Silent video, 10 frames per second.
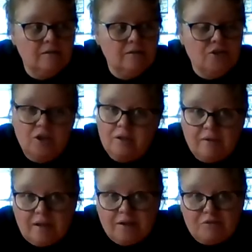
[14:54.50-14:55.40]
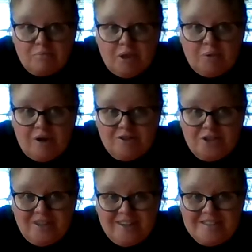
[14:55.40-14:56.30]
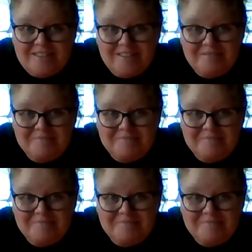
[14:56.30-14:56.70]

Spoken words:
she can think of me while she does it.